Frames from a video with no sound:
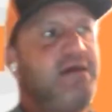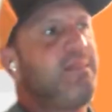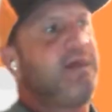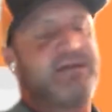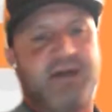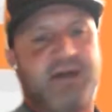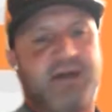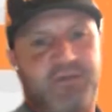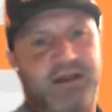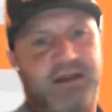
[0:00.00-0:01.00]
I tell them
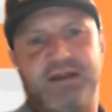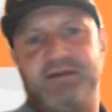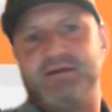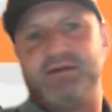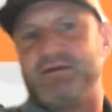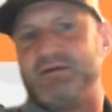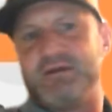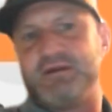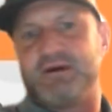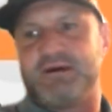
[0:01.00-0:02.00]
what they need to do.
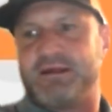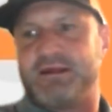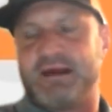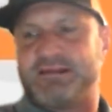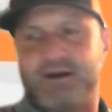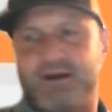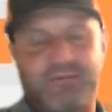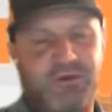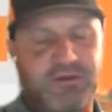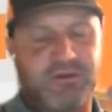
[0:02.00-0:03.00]
I tell them,
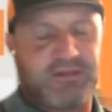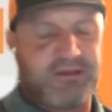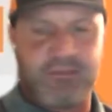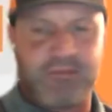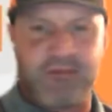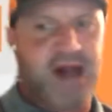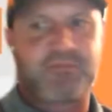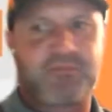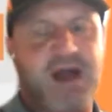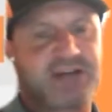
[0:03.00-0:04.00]
the
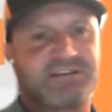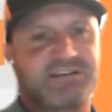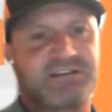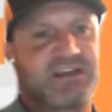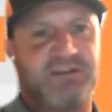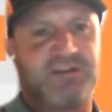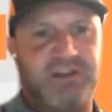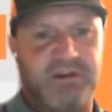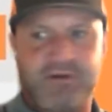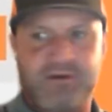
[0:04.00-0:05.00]
block practice is killing
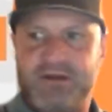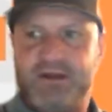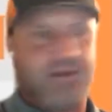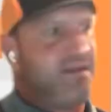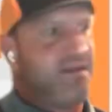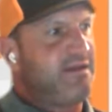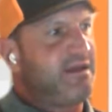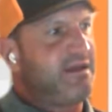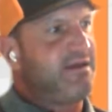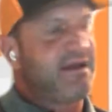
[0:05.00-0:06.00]
you. And then,
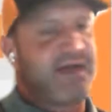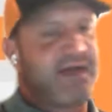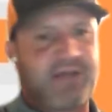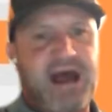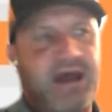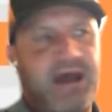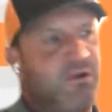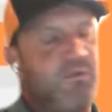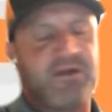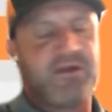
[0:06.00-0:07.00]
like I have a guy who
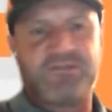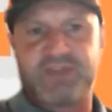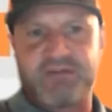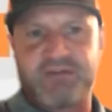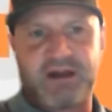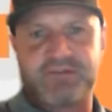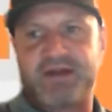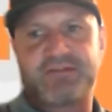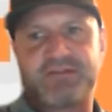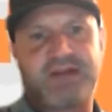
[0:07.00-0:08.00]
will hit 7 irons
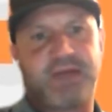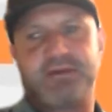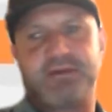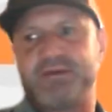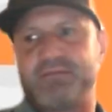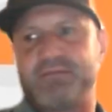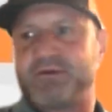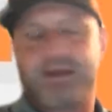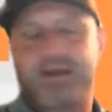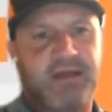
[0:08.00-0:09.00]
nonstop. And I tell him,
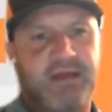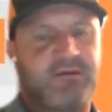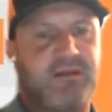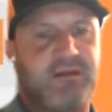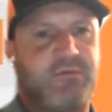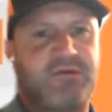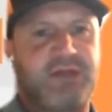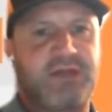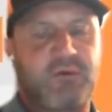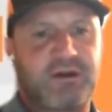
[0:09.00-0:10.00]
okay, you can't do it anymore. It's
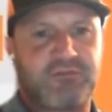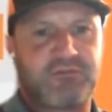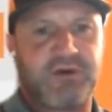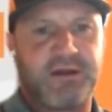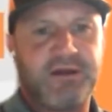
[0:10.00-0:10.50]
not working for you.